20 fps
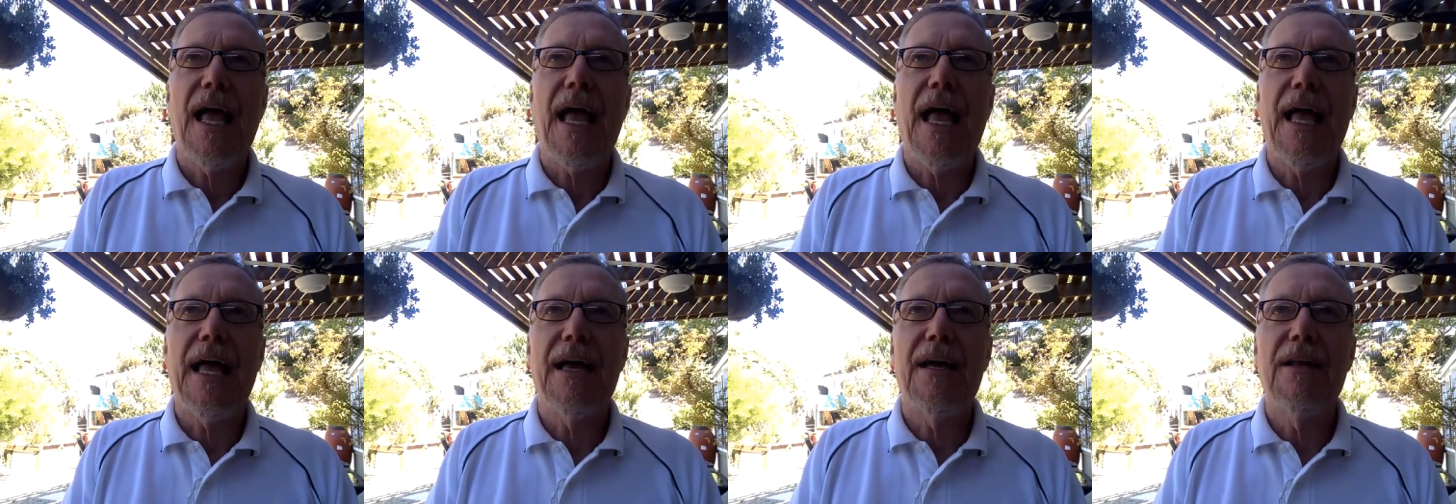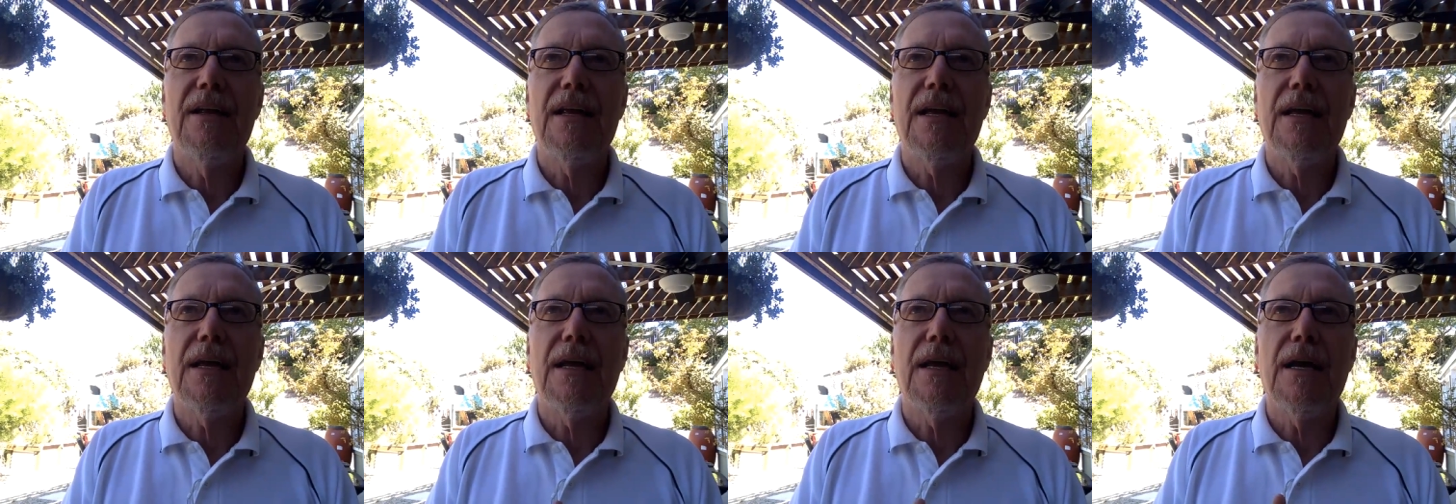
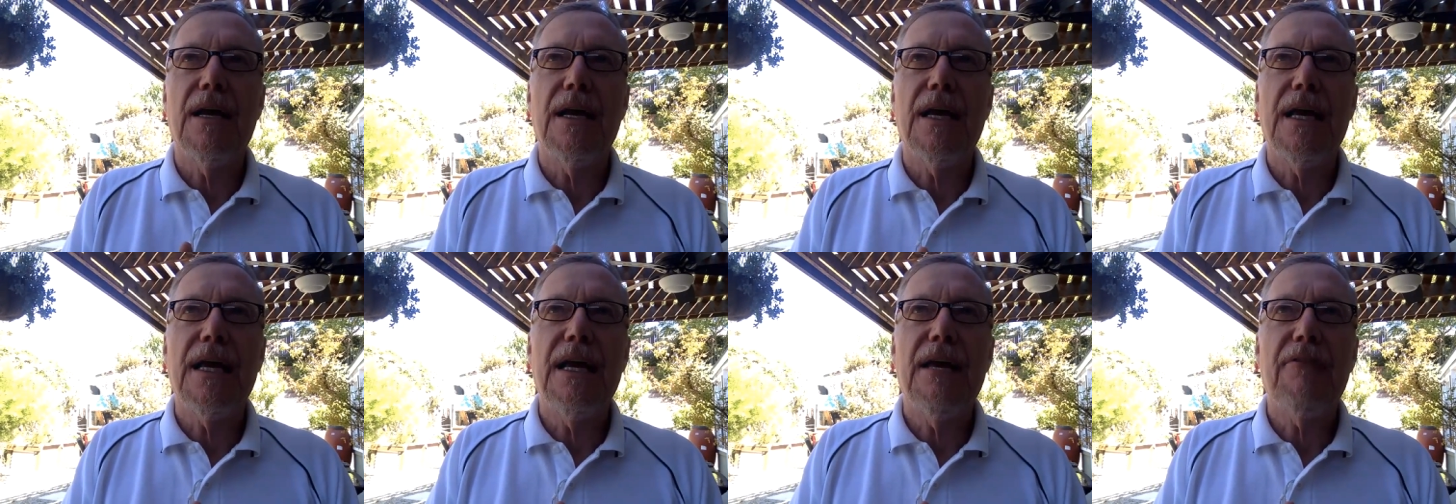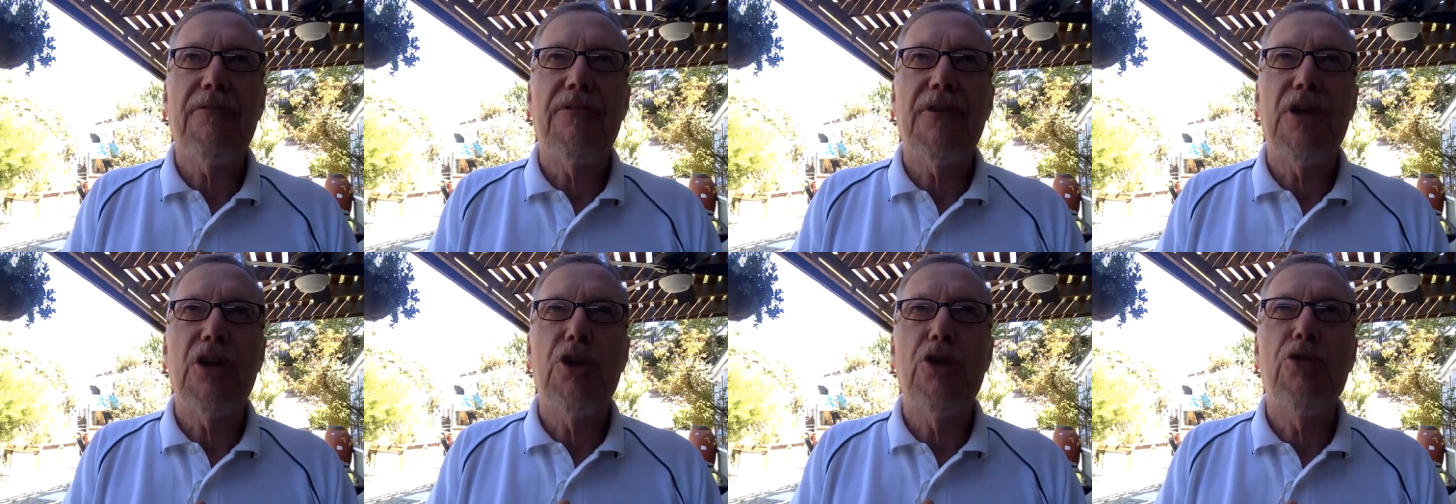And
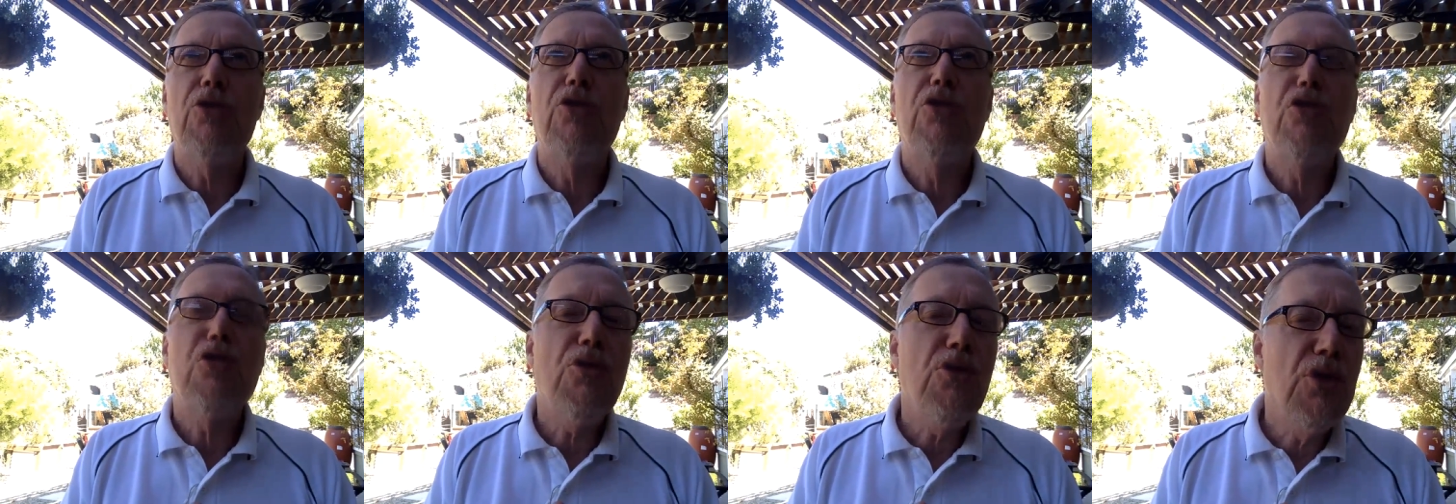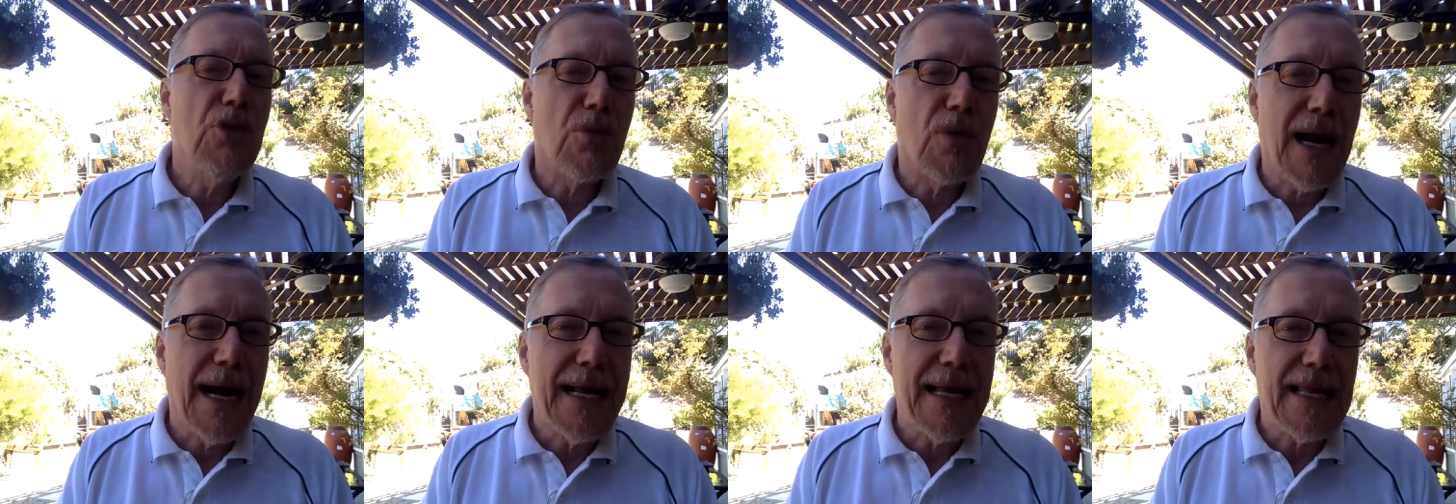if you do
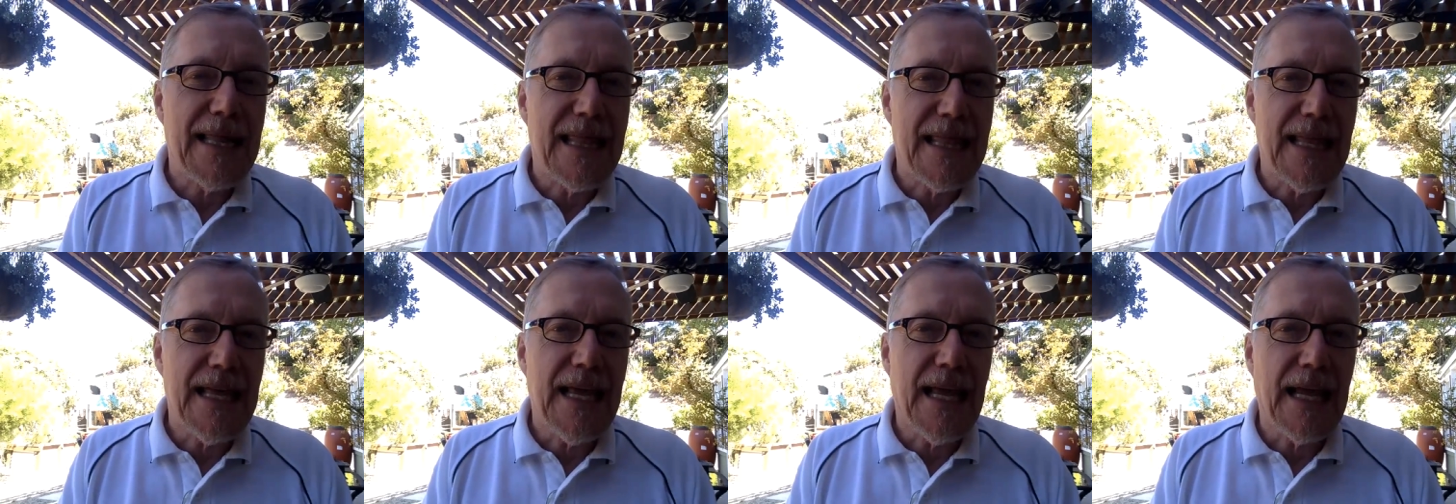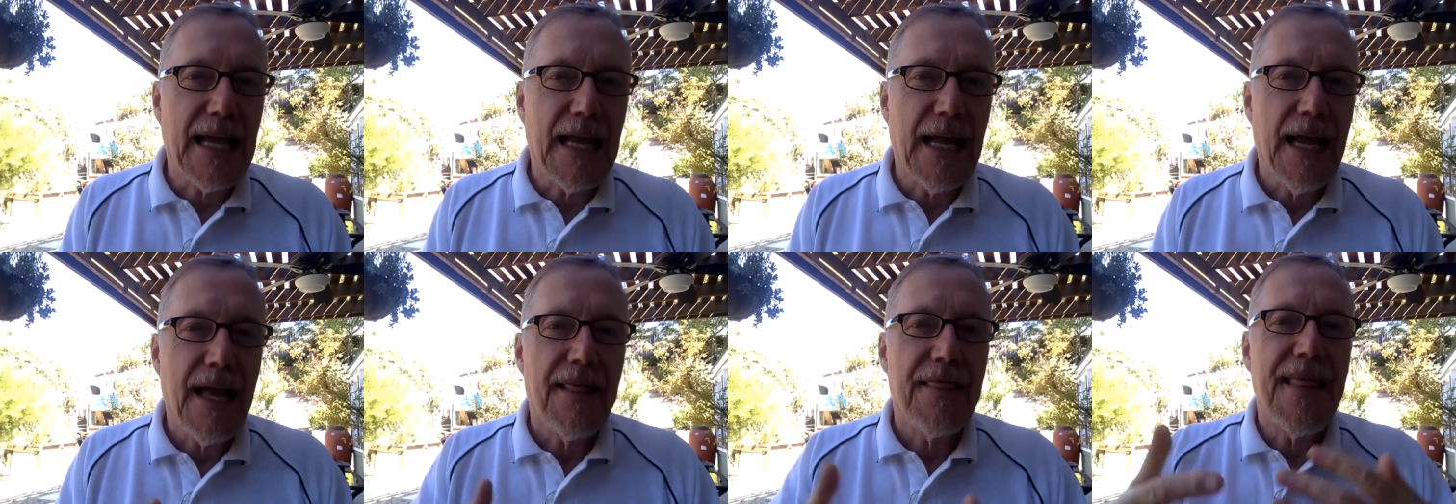the right
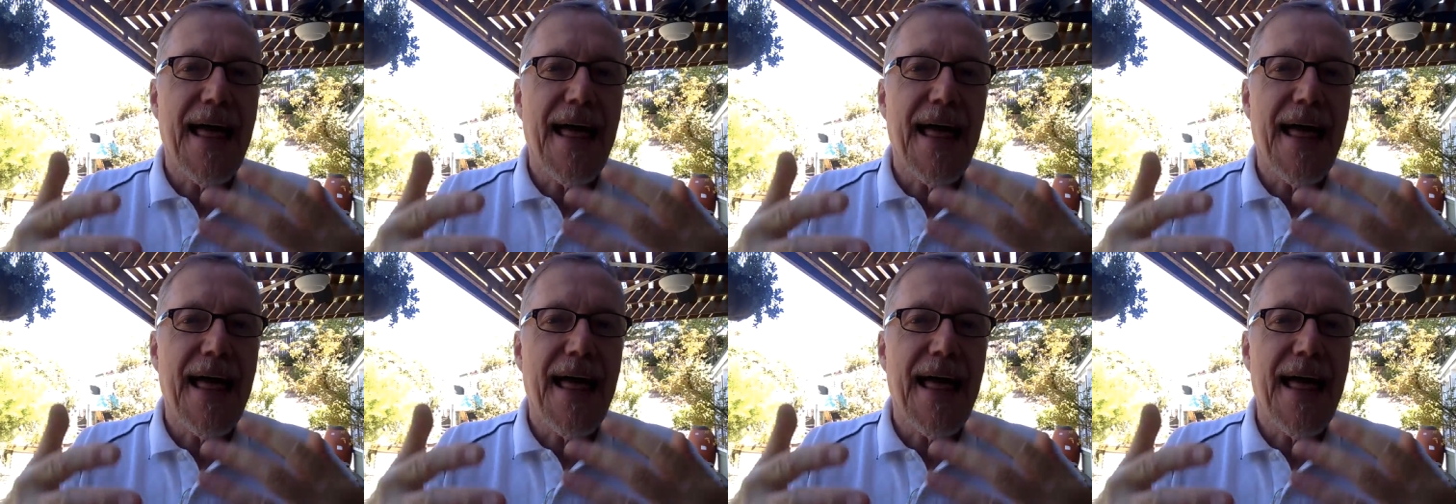thing,